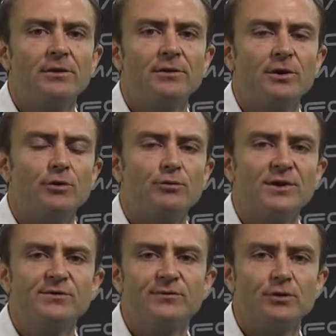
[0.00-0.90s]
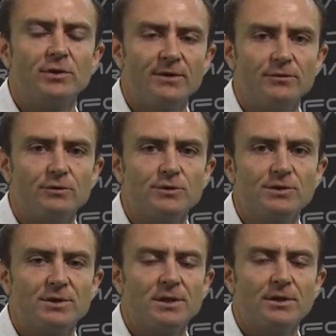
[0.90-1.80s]
the reservoir
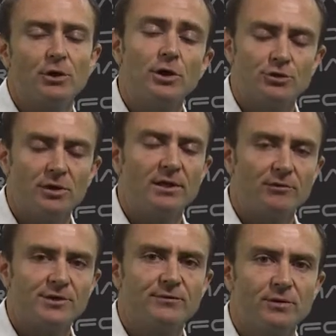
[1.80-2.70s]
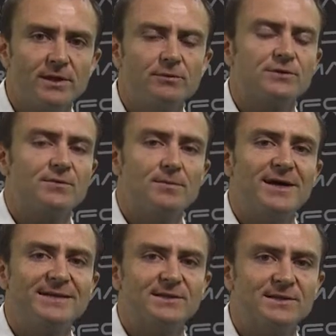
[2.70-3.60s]
levels, the hydraulic reservoir levels of the
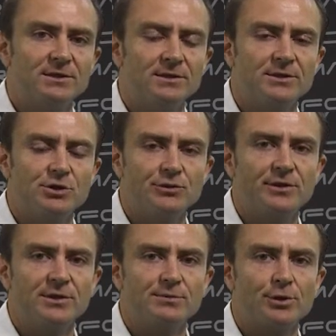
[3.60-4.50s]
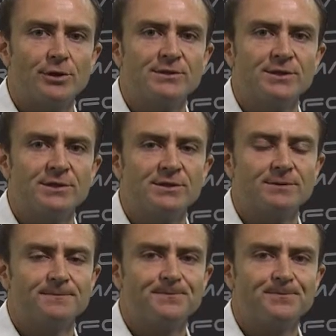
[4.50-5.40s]
master cylinder during this process.